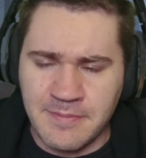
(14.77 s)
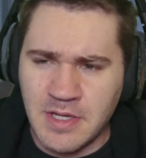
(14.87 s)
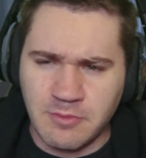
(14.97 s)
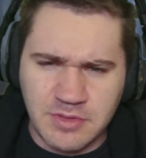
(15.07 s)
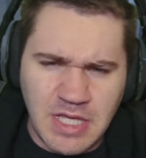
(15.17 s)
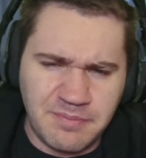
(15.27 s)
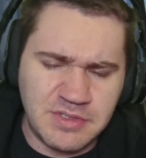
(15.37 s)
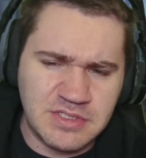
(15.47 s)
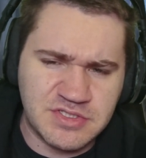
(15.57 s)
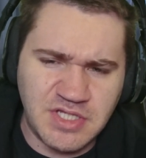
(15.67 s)
With that
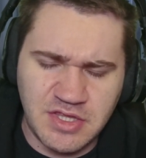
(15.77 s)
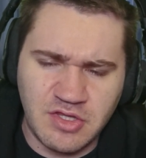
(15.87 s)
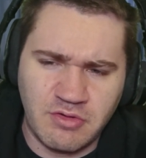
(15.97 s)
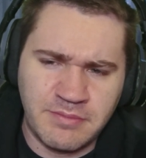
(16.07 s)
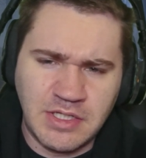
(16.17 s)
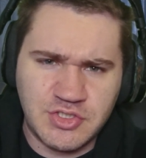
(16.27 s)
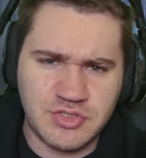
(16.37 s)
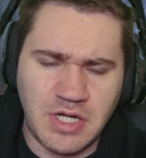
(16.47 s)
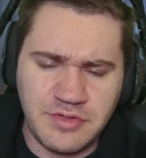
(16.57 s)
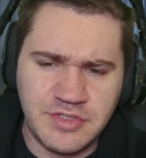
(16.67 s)
being said though, I'm not sure
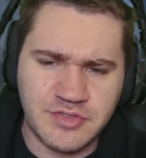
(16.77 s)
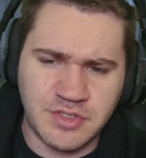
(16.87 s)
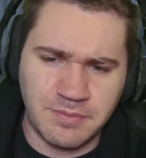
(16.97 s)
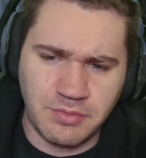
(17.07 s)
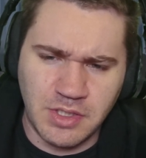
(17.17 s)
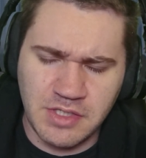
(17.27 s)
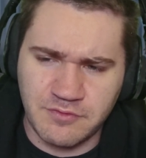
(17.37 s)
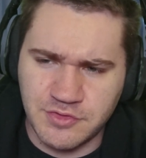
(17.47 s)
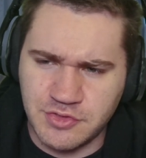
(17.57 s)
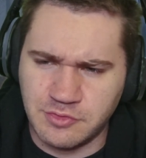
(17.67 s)
how these are going to play for
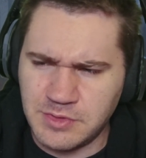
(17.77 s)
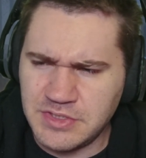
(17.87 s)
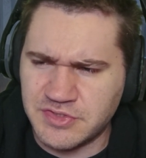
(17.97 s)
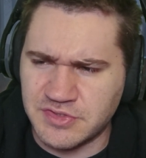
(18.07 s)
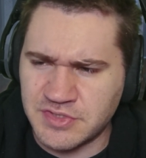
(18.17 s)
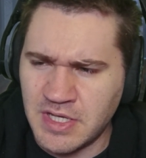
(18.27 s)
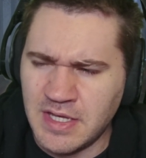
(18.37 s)
two reasons.